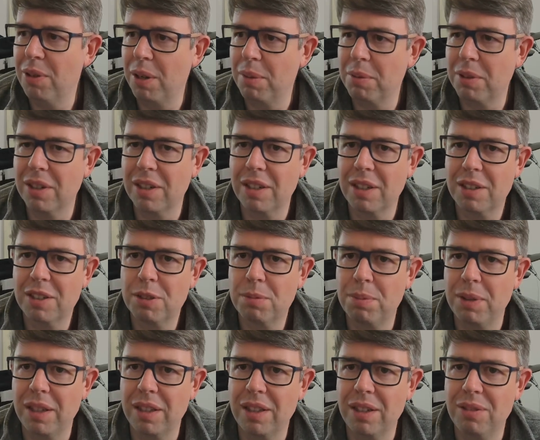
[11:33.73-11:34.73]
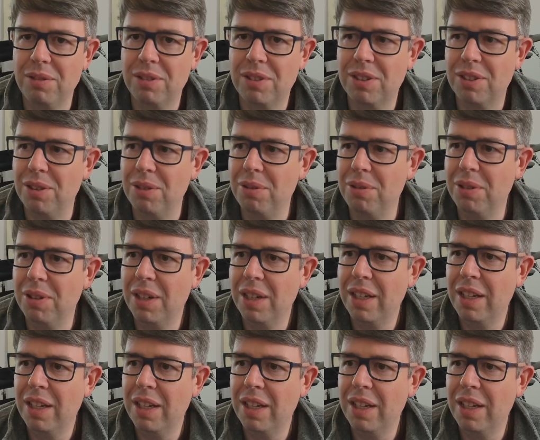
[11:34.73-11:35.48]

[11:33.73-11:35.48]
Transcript: I'm going to split those two